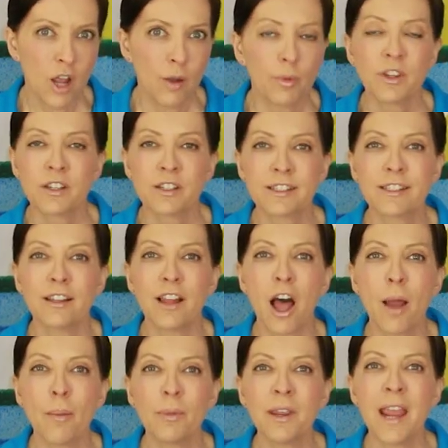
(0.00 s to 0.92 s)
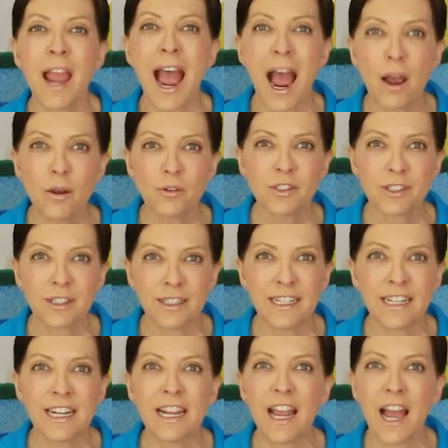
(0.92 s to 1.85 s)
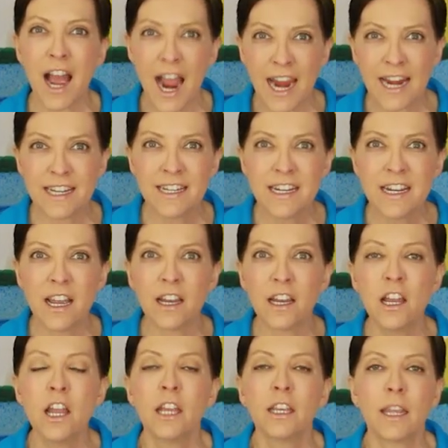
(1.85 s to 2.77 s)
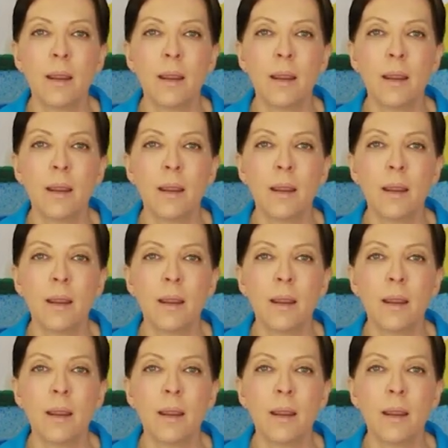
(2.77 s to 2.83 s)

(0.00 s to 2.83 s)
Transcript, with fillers: But the sloppy house cleaning idea